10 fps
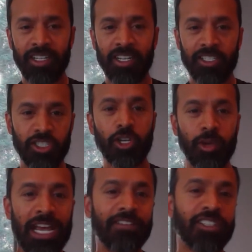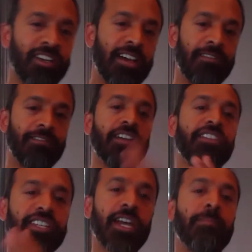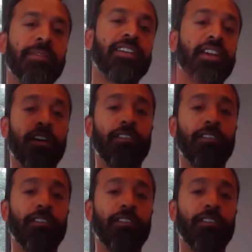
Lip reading: So you have to fund the company